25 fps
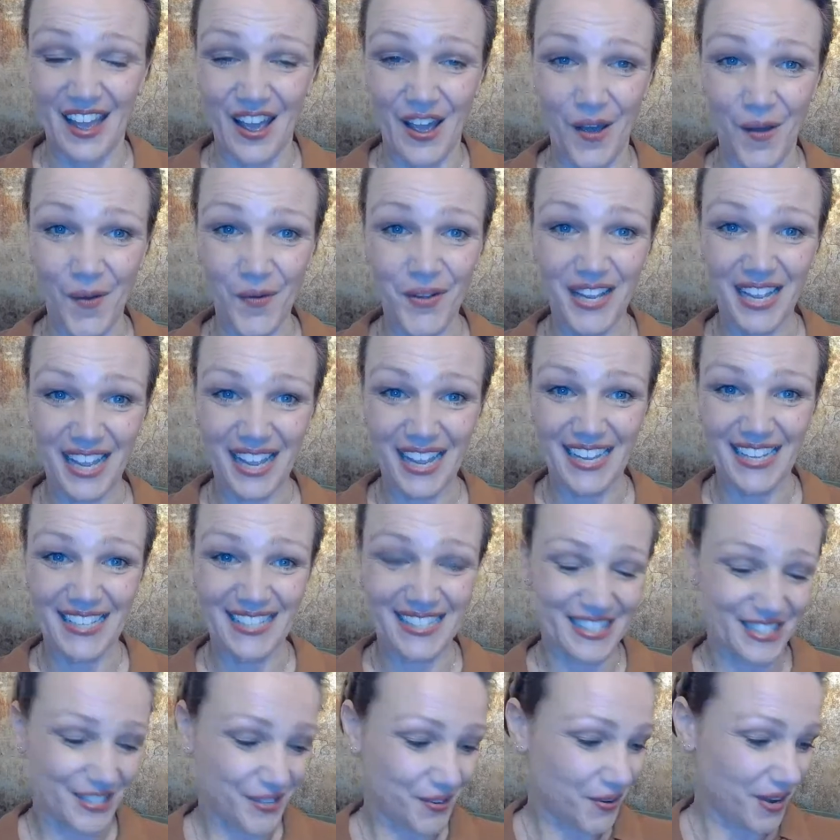Okay,
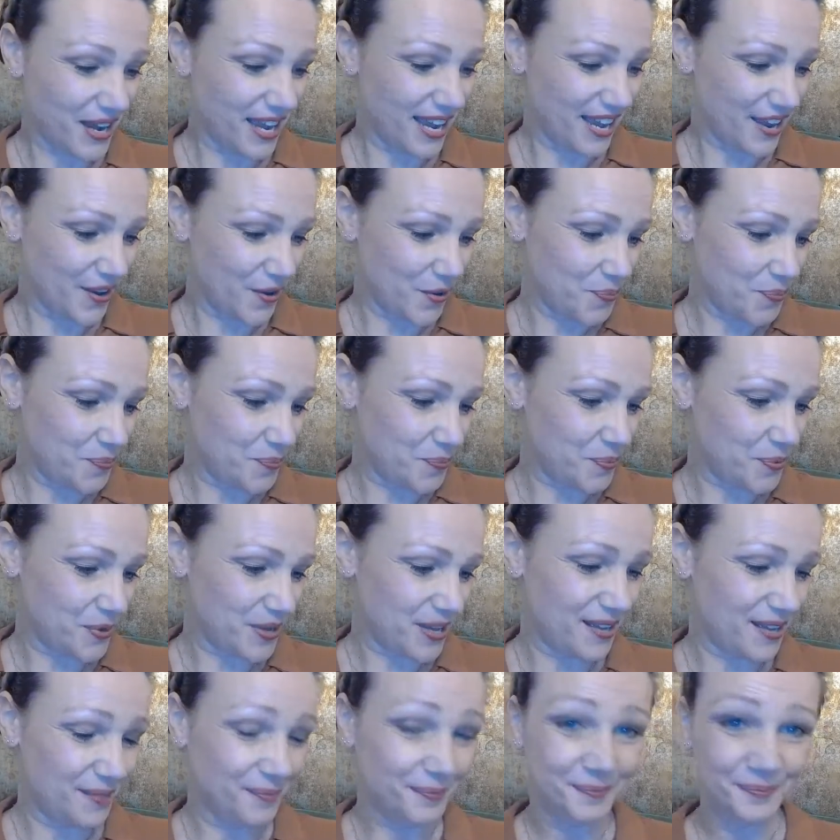so I hope
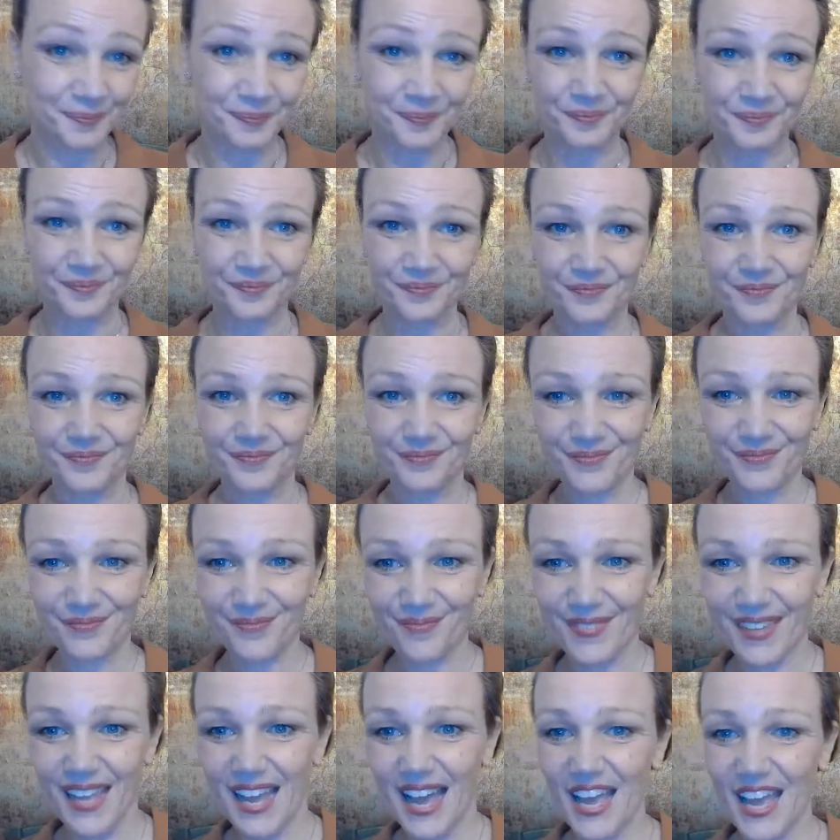
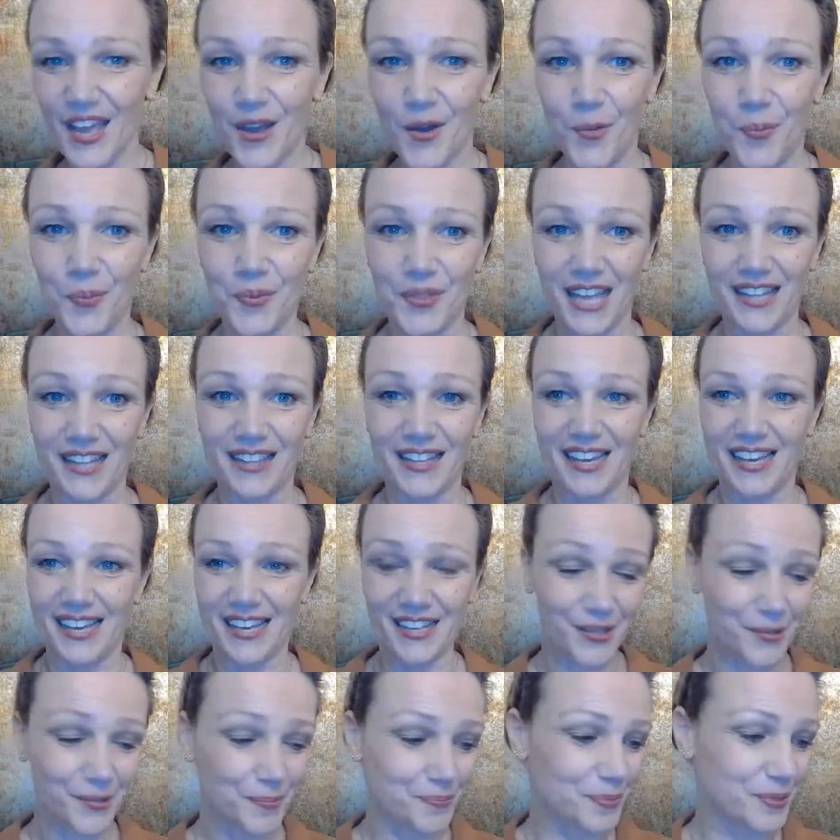that
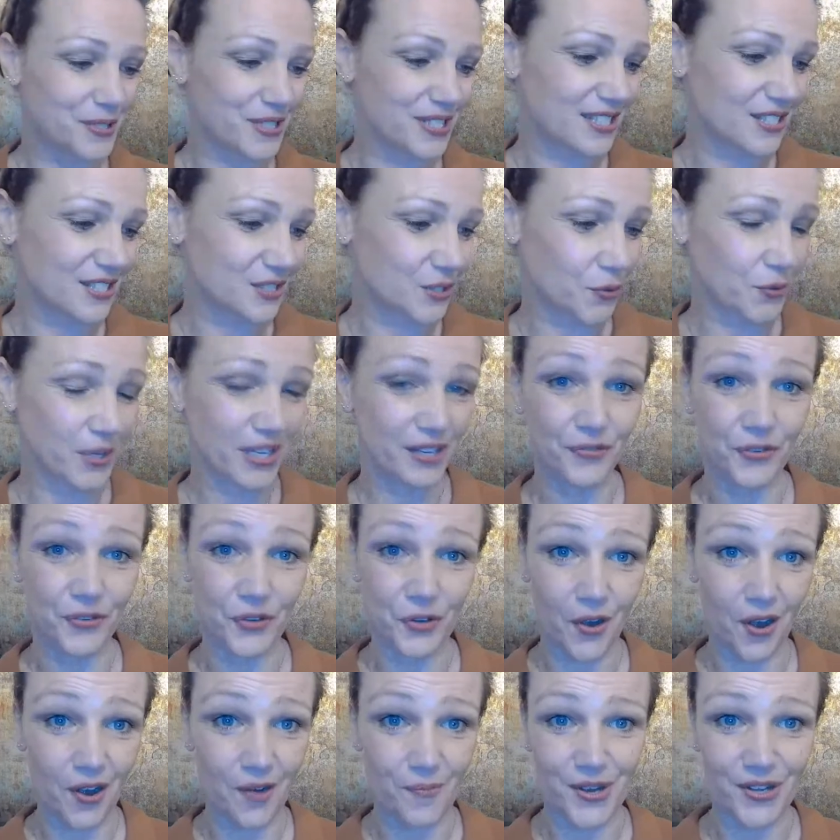helps. So if you
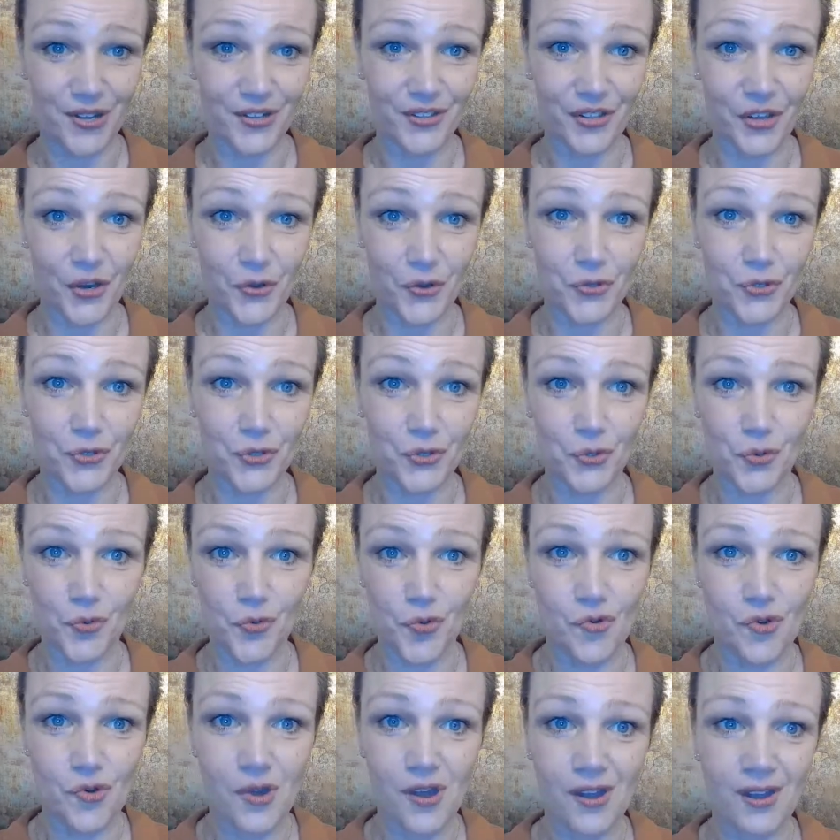are among those
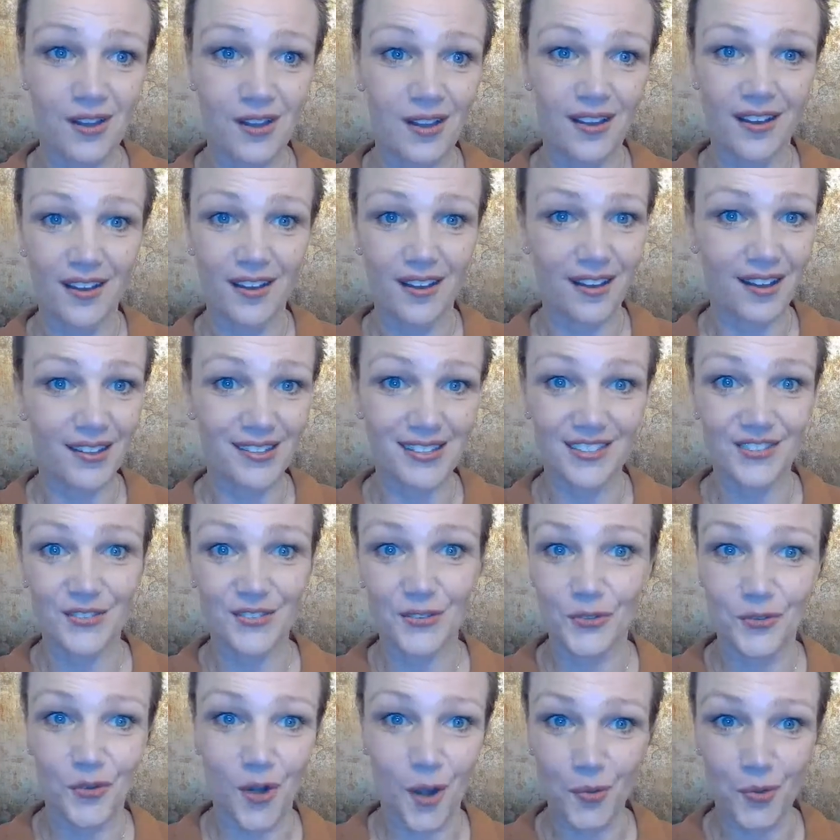who got into
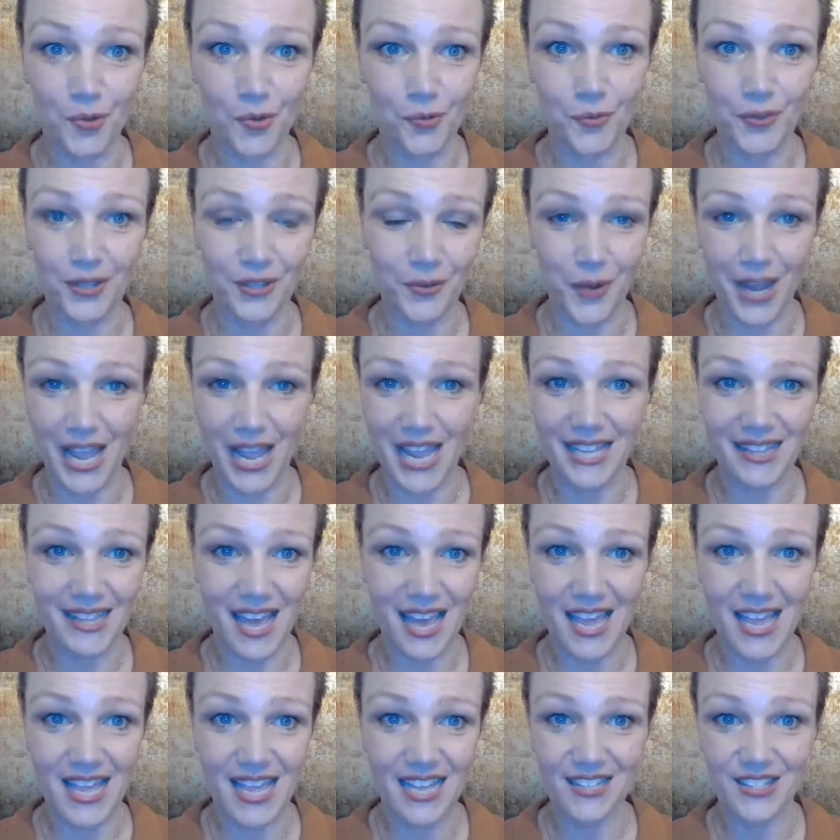trouble with the rein
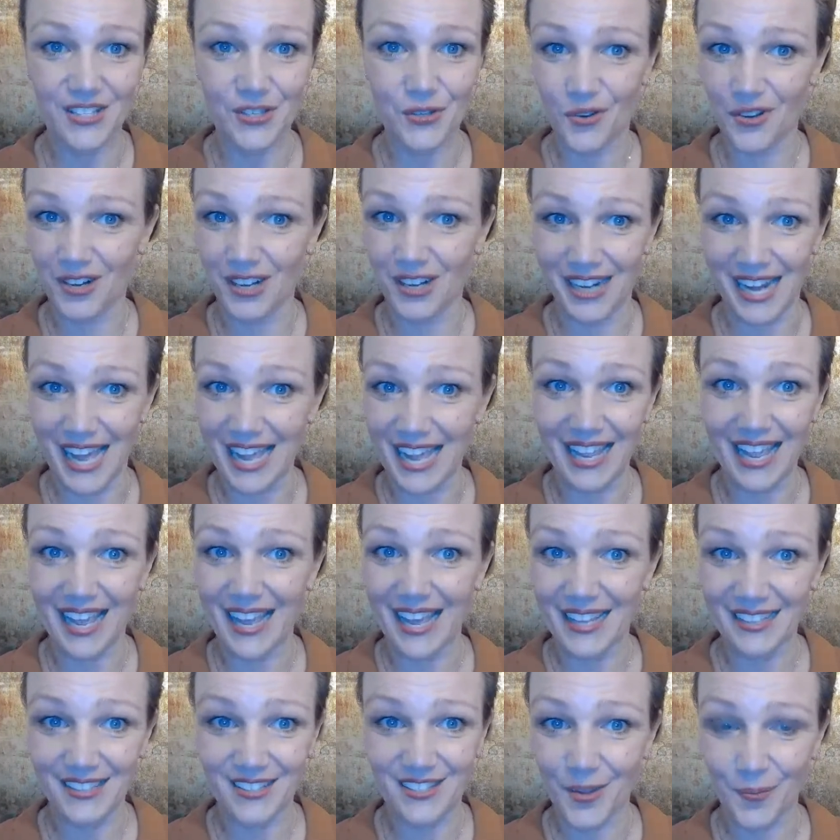aids or the leg
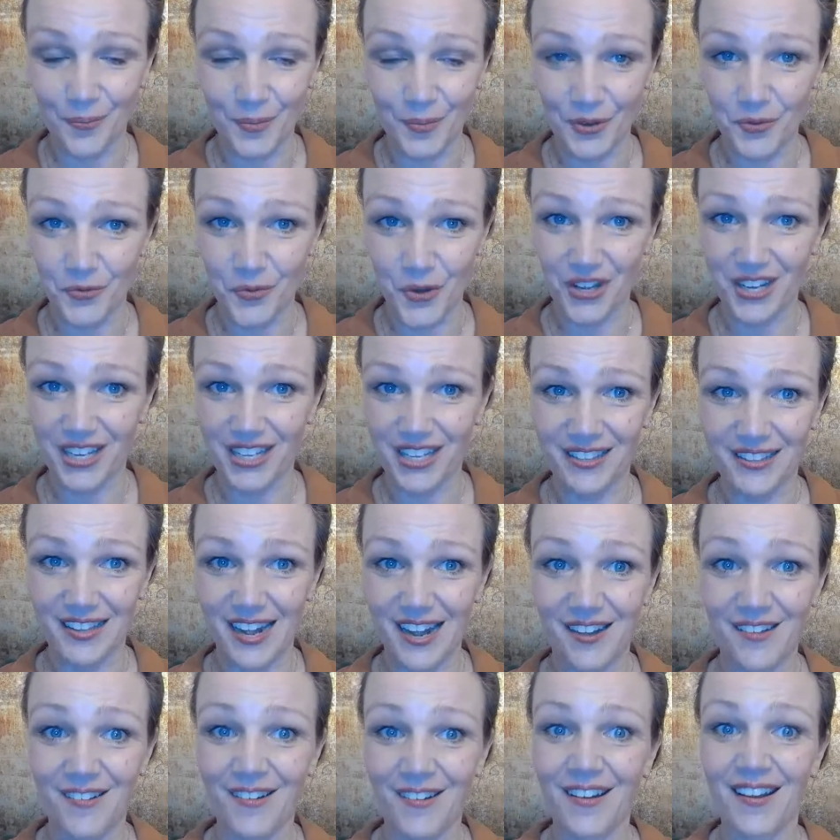aid stopping working
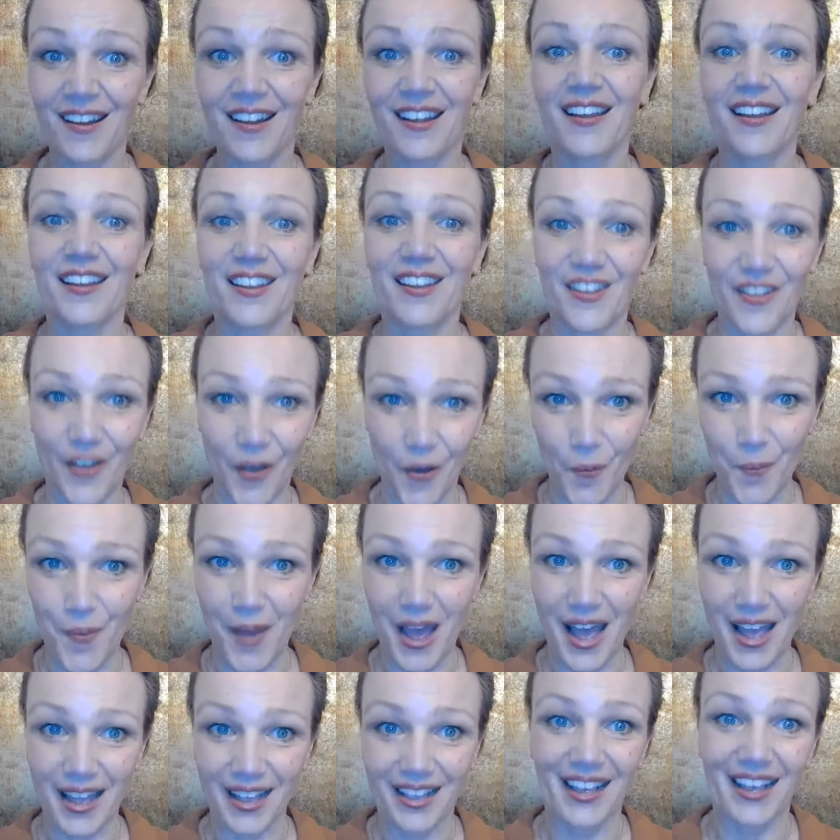there, go
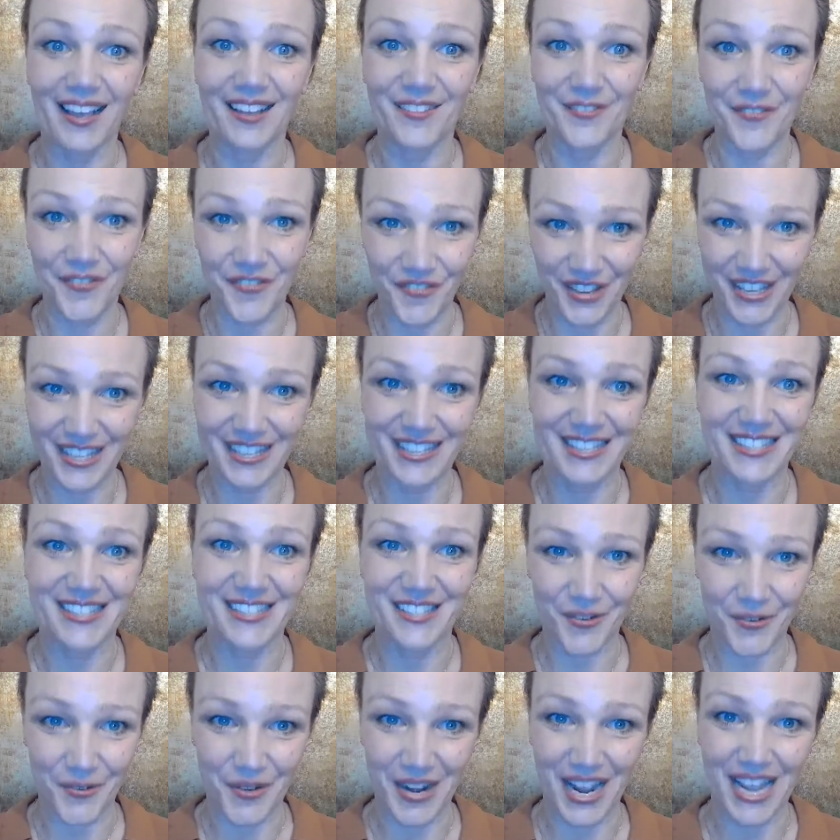back and fix
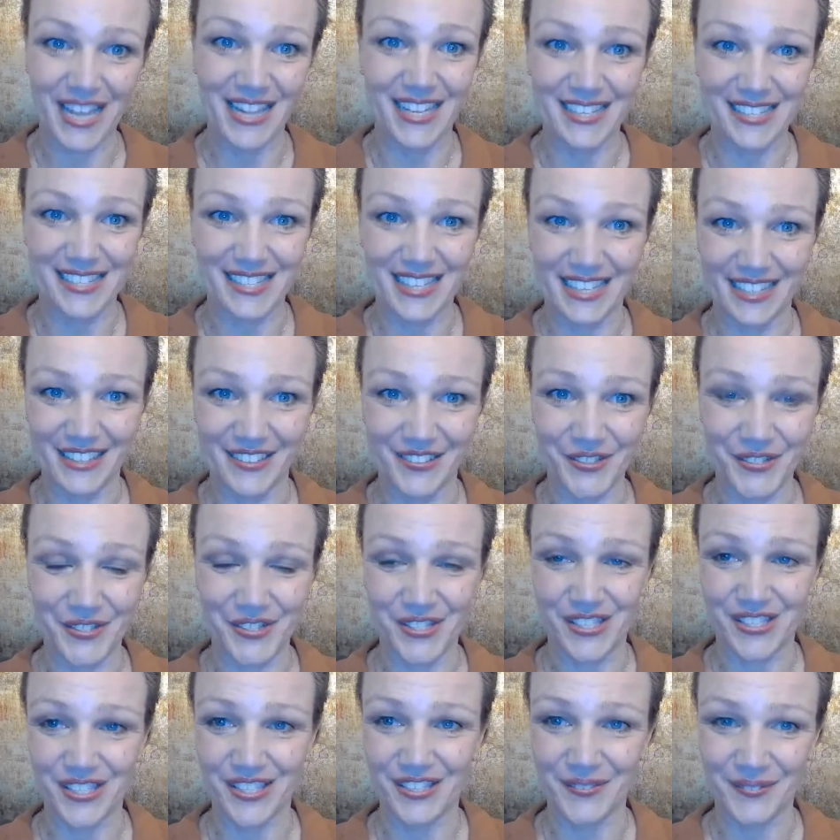your riding
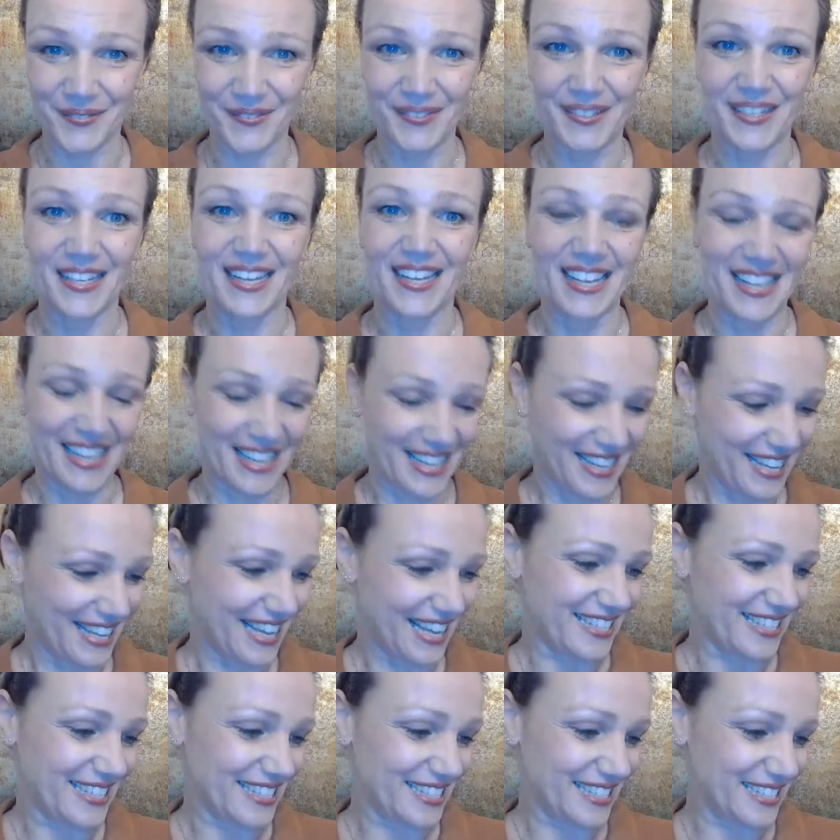signals.
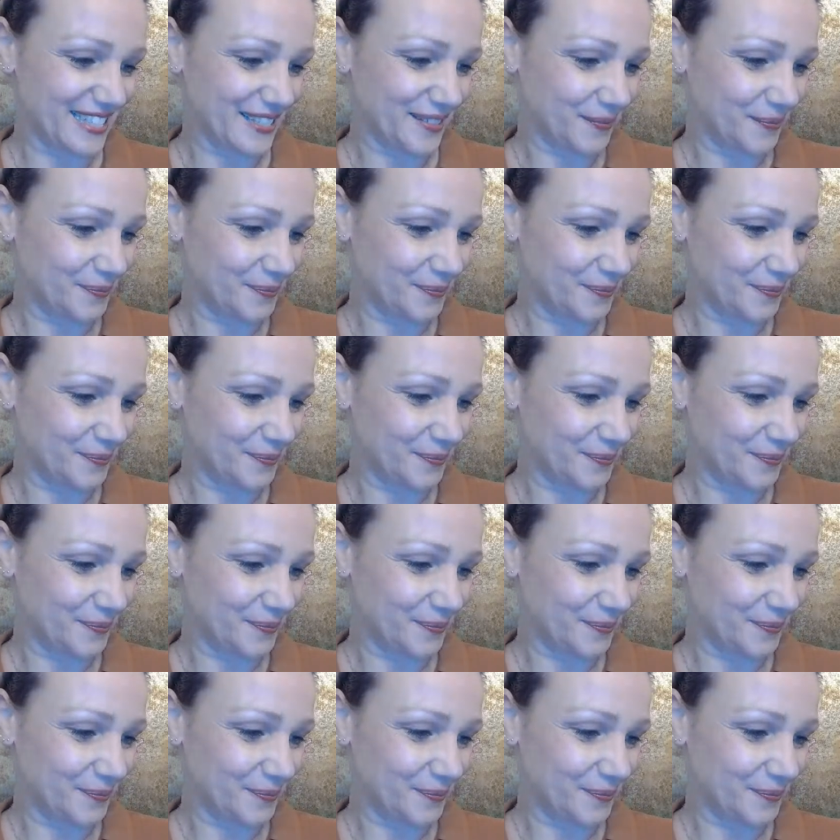Yes.